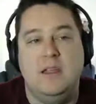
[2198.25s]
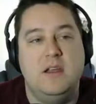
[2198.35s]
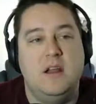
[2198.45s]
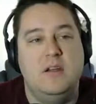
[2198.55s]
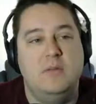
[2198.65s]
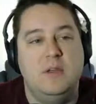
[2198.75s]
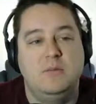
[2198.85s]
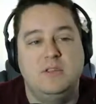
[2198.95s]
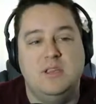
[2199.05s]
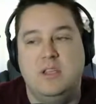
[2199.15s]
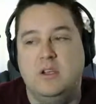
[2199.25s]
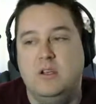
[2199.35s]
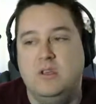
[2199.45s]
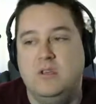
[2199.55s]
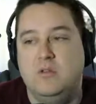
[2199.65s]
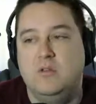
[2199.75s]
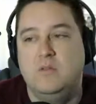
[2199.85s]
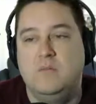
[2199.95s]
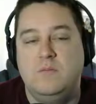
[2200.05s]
and I'd be able to hear you